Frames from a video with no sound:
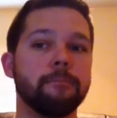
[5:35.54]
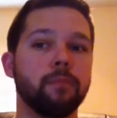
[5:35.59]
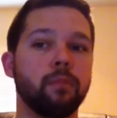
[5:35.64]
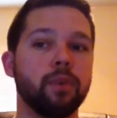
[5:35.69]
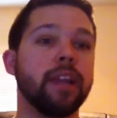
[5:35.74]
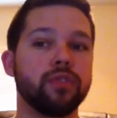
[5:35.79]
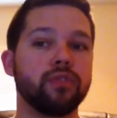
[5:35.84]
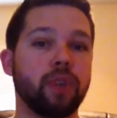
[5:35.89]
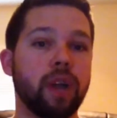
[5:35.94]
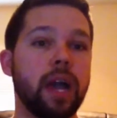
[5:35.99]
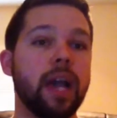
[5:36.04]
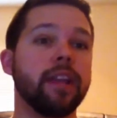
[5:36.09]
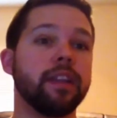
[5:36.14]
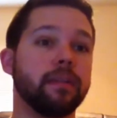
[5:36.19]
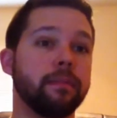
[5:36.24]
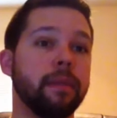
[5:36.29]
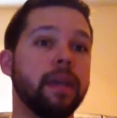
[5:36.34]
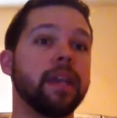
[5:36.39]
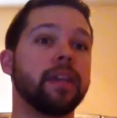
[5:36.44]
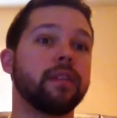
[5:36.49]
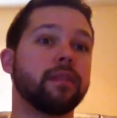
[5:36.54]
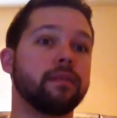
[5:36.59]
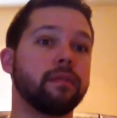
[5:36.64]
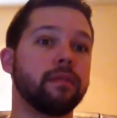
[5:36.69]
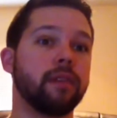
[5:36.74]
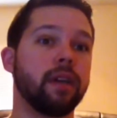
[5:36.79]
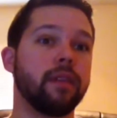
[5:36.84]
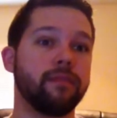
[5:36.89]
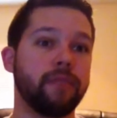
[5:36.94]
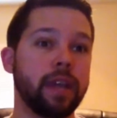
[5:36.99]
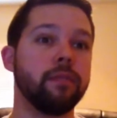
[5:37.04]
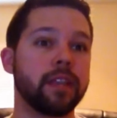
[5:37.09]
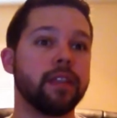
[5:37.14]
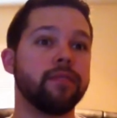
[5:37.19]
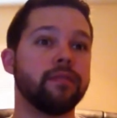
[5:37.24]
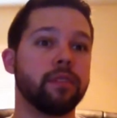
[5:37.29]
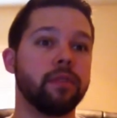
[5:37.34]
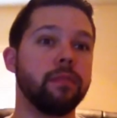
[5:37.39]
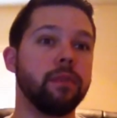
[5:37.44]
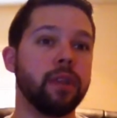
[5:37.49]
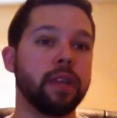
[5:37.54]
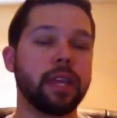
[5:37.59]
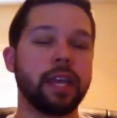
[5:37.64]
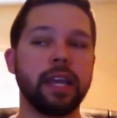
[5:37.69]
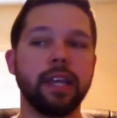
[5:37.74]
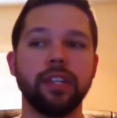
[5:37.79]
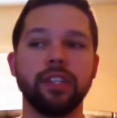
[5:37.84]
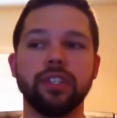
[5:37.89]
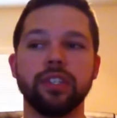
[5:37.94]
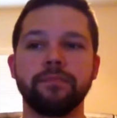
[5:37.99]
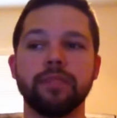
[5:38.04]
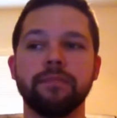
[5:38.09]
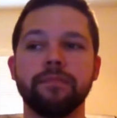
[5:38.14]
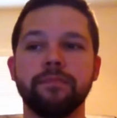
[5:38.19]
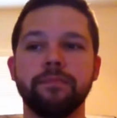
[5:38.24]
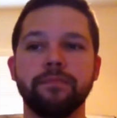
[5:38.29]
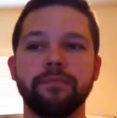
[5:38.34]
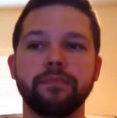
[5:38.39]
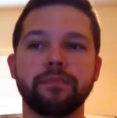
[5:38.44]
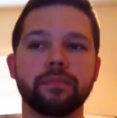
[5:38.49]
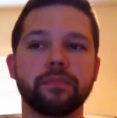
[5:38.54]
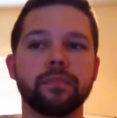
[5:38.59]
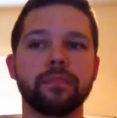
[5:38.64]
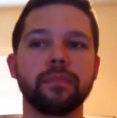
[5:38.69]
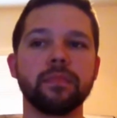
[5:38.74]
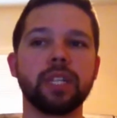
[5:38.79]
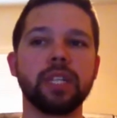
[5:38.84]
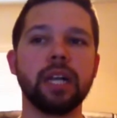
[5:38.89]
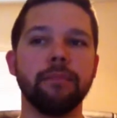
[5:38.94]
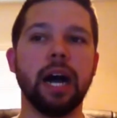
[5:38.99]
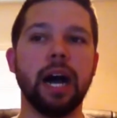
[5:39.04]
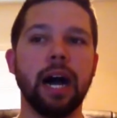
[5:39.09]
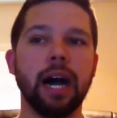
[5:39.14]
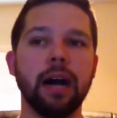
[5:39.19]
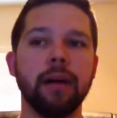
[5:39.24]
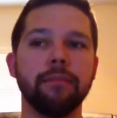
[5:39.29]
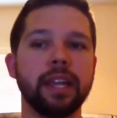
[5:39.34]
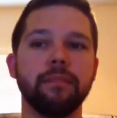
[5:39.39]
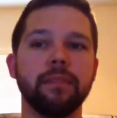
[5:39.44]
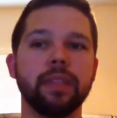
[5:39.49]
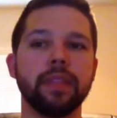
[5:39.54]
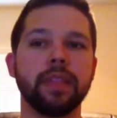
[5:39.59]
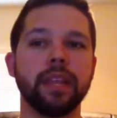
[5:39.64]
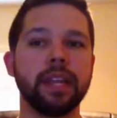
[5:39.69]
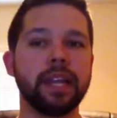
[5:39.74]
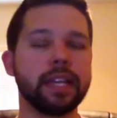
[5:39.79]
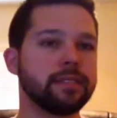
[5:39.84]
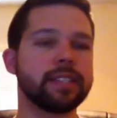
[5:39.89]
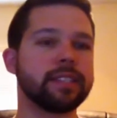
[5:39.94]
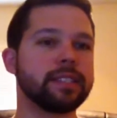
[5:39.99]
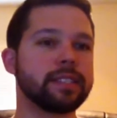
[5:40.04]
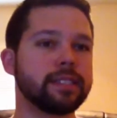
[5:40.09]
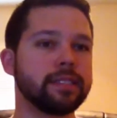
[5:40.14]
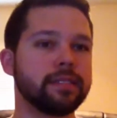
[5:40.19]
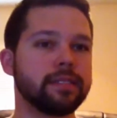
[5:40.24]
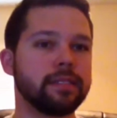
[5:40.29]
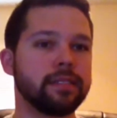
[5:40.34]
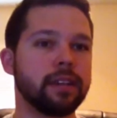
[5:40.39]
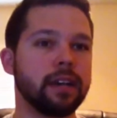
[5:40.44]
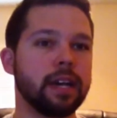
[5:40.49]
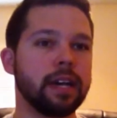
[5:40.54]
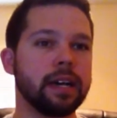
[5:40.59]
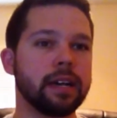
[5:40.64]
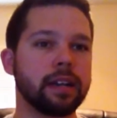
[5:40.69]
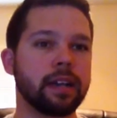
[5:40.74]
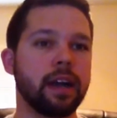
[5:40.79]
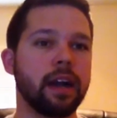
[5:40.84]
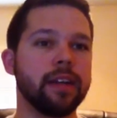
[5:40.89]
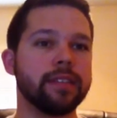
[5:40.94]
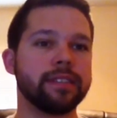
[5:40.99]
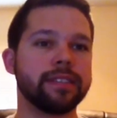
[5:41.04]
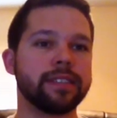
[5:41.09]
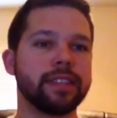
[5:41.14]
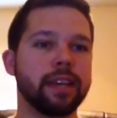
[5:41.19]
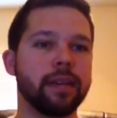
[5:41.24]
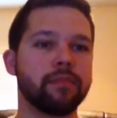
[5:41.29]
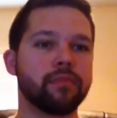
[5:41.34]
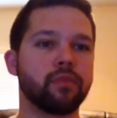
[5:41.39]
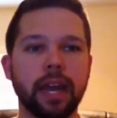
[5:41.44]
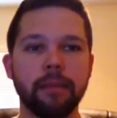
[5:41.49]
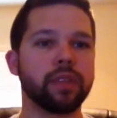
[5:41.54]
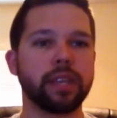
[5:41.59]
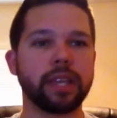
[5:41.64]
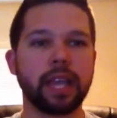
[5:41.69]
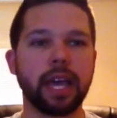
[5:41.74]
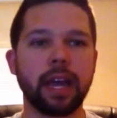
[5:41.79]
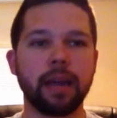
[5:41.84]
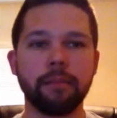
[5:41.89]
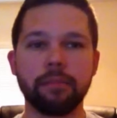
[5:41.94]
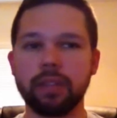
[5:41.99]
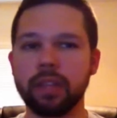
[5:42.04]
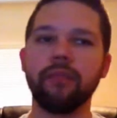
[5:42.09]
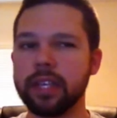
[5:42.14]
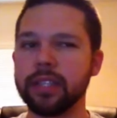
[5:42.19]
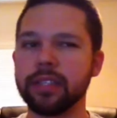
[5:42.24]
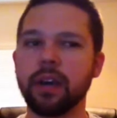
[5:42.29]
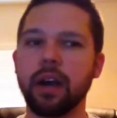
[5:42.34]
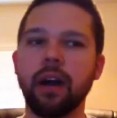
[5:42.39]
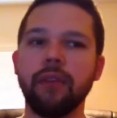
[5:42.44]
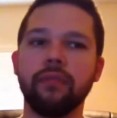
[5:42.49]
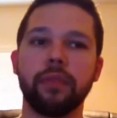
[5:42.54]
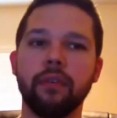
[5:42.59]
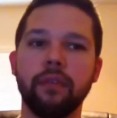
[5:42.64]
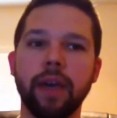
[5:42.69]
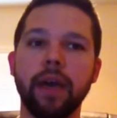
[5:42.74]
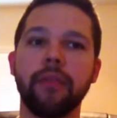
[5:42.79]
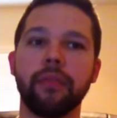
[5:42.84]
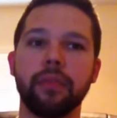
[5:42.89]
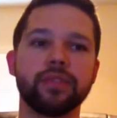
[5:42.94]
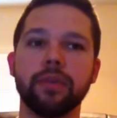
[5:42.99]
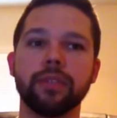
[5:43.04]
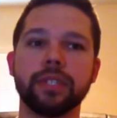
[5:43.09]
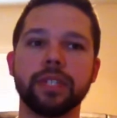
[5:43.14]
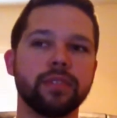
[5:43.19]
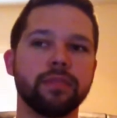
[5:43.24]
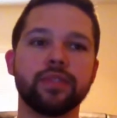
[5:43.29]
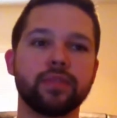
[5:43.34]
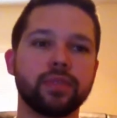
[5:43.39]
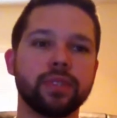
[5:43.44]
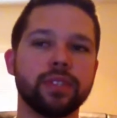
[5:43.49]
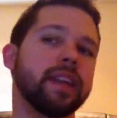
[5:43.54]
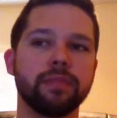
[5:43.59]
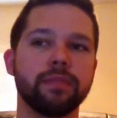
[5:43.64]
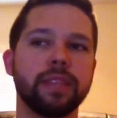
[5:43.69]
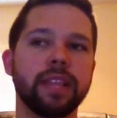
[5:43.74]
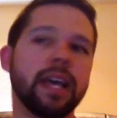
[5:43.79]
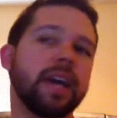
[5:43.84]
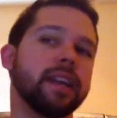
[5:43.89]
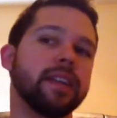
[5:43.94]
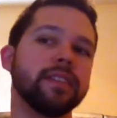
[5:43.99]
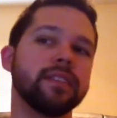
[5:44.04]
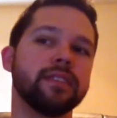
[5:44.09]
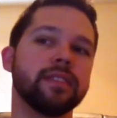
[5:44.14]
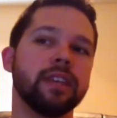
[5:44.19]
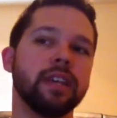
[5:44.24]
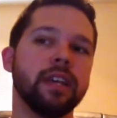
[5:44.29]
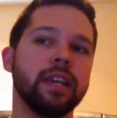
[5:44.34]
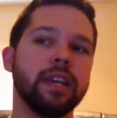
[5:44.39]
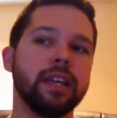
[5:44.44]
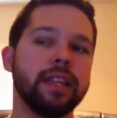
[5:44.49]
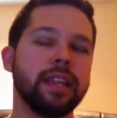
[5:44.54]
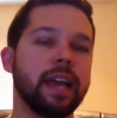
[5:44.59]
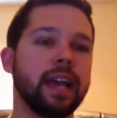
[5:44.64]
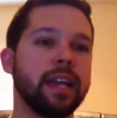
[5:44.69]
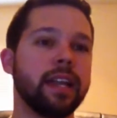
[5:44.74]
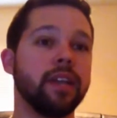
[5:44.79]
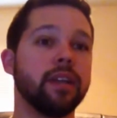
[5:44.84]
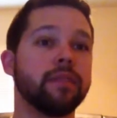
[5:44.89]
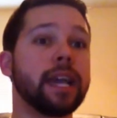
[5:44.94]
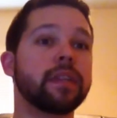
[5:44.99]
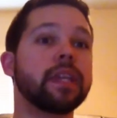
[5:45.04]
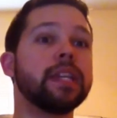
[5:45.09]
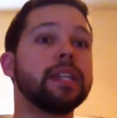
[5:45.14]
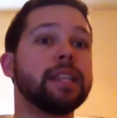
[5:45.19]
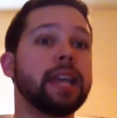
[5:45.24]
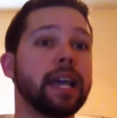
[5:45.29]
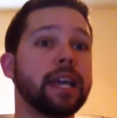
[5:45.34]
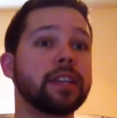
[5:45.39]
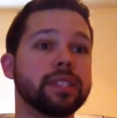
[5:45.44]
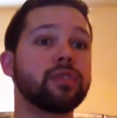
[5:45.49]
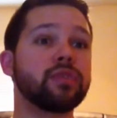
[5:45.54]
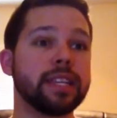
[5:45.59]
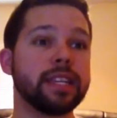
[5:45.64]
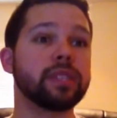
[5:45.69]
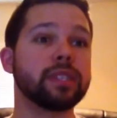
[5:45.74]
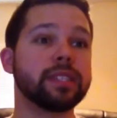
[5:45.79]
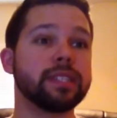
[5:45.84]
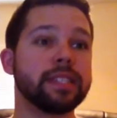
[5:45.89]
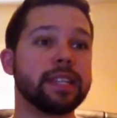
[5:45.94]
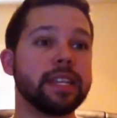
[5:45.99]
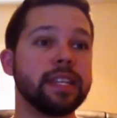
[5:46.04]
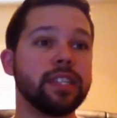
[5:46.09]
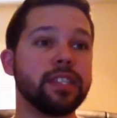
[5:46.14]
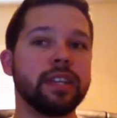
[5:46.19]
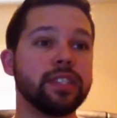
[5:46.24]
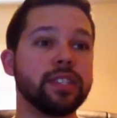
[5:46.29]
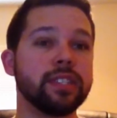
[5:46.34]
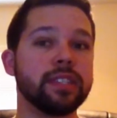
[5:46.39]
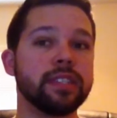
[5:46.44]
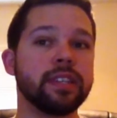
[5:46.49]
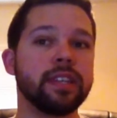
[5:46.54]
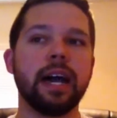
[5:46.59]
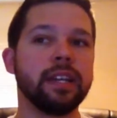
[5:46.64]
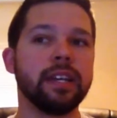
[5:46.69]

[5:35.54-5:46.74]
when trying to make effective communication. The next concept really kind of plays off of ethnocentrism, and that is the idea of contextualization.